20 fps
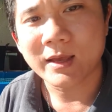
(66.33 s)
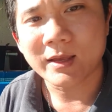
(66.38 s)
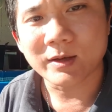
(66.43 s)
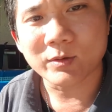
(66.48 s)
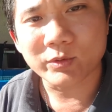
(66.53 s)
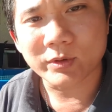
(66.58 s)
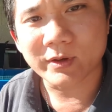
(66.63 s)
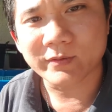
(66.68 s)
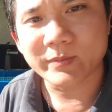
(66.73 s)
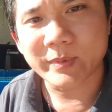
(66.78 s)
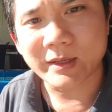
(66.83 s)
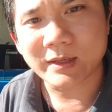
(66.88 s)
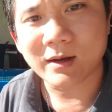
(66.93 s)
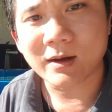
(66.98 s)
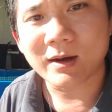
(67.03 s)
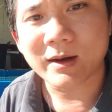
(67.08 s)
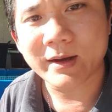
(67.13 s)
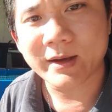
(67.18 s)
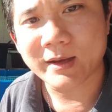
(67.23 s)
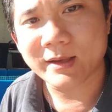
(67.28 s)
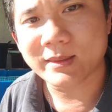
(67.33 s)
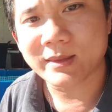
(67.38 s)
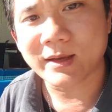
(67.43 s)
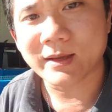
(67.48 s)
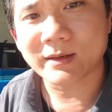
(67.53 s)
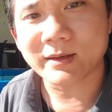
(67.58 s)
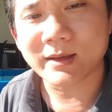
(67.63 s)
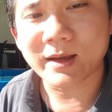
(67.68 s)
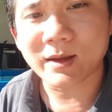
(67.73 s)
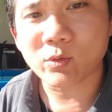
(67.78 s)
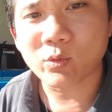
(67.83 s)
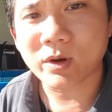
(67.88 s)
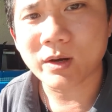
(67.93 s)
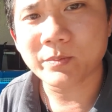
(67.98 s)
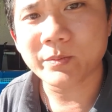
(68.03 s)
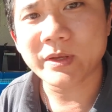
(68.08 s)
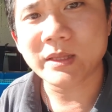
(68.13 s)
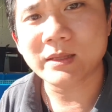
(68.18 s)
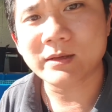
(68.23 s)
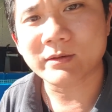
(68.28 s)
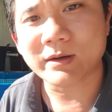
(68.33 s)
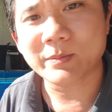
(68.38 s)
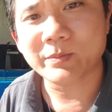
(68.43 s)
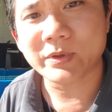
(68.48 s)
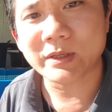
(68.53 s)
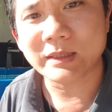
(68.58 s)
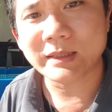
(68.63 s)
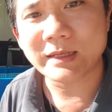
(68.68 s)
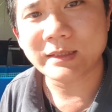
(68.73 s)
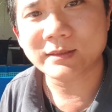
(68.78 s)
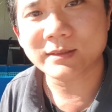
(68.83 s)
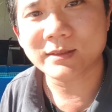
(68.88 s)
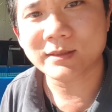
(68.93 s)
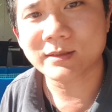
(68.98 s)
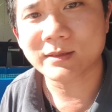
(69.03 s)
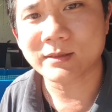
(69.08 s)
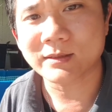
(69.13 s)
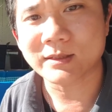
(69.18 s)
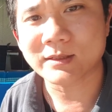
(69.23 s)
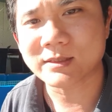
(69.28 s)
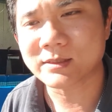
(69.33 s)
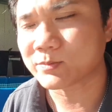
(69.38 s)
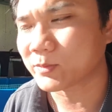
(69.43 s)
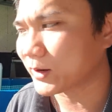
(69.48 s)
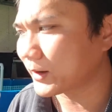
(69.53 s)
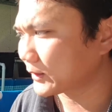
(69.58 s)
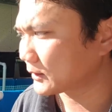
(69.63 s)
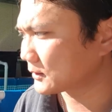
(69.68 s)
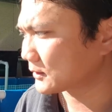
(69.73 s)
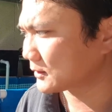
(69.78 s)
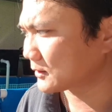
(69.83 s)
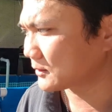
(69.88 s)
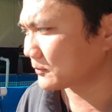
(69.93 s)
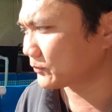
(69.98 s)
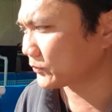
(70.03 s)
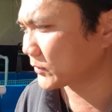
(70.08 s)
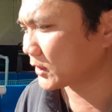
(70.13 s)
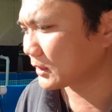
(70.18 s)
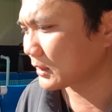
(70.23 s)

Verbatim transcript: It would have been higher than at 1 milligram per liter despite um,